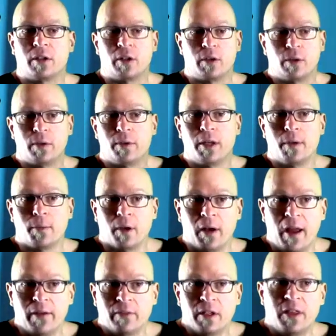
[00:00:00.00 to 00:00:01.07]
agree with him on
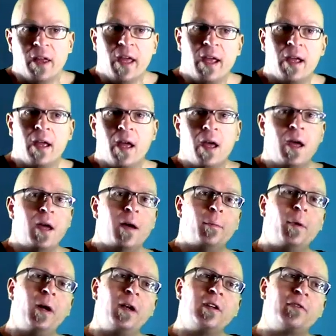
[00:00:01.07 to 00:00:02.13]
everything,
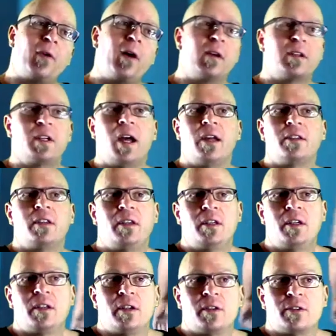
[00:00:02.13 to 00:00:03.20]
but as far as guys in
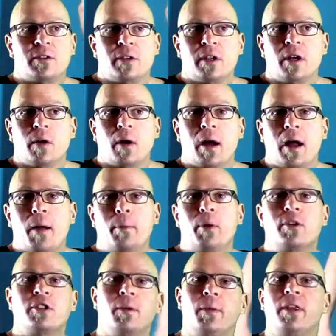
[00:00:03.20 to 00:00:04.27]
the industry go, I, I
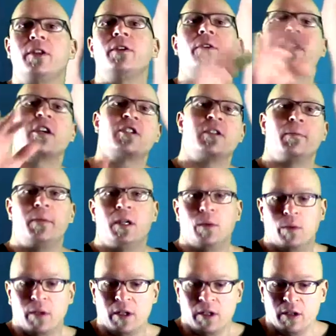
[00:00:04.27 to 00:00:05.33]
push him in the direction of
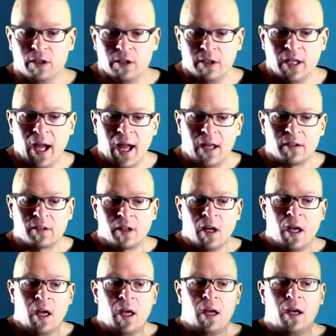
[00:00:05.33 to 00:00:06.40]
being one of the good guys.
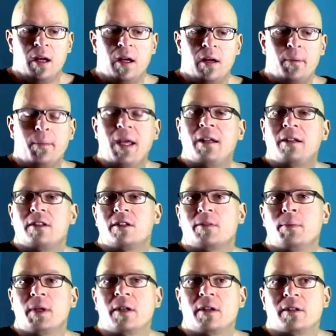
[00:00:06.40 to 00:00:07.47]
Uh, mainly
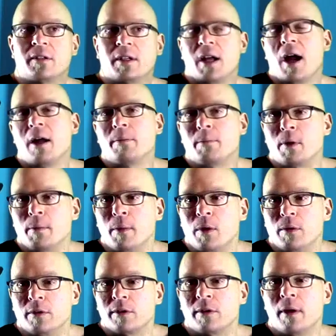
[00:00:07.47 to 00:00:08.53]
just because the guy
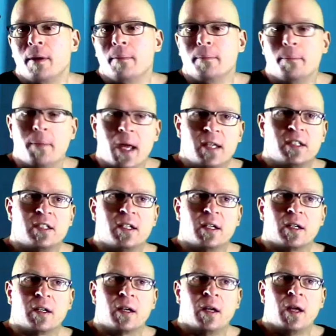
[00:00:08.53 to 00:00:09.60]
promotes
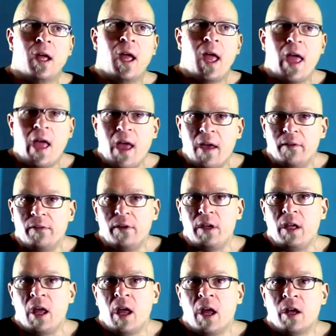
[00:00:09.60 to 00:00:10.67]
basic,
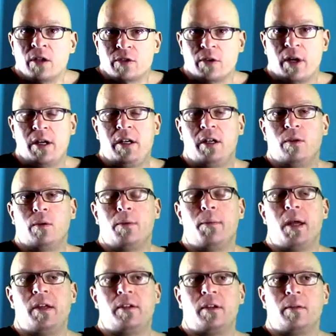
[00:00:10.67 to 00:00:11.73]
heavy training with
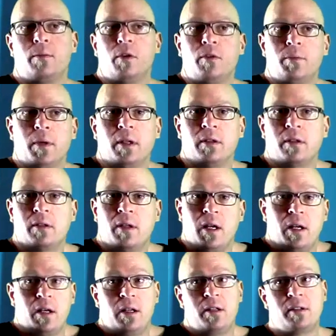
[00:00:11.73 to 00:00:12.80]
basic movements,
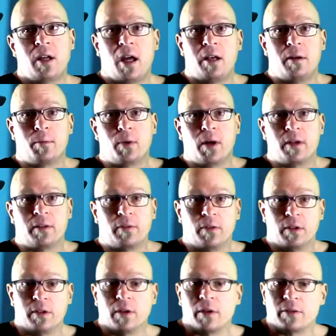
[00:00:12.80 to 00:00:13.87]
and he's gotten impressive
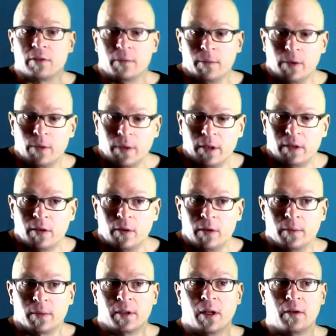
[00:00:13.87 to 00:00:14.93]
results from doing so
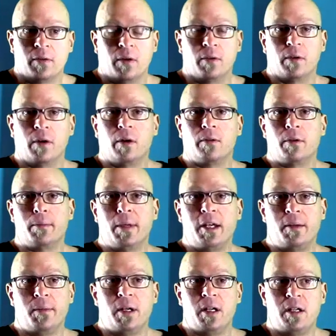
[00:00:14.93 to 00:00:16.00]
himself over over
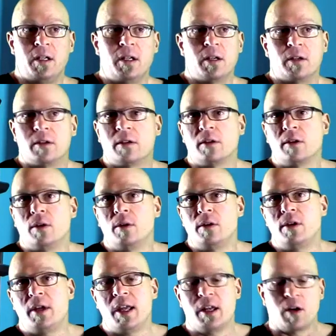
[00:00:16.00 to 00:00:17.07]
many many years. So
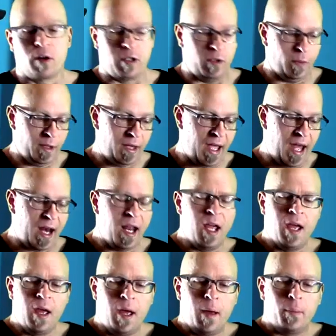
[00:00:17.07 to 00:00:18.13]
you can't argue with that.
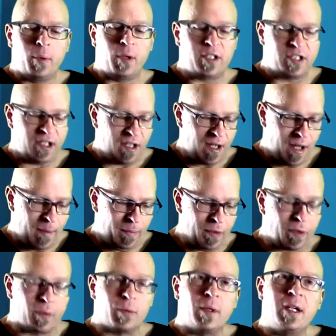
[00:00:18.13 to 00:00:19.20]
But uh, I'm going
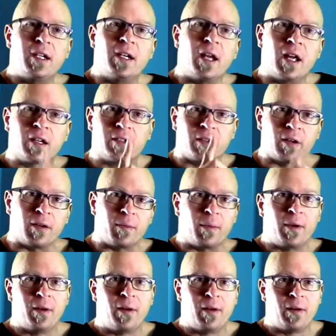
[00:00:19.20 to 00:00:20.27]
to read an excerpt
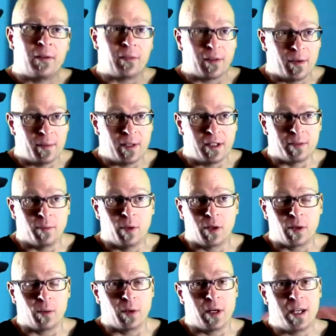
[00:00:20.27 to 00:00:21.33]
from his
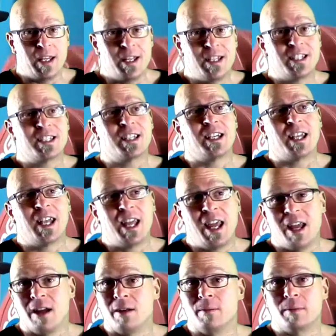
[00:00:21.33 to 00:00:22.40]
book where he
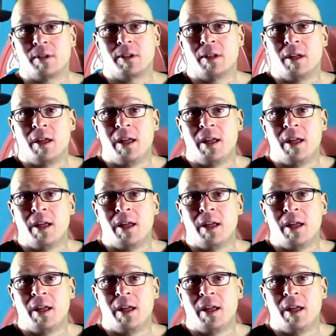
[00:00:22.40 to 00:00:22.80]
slams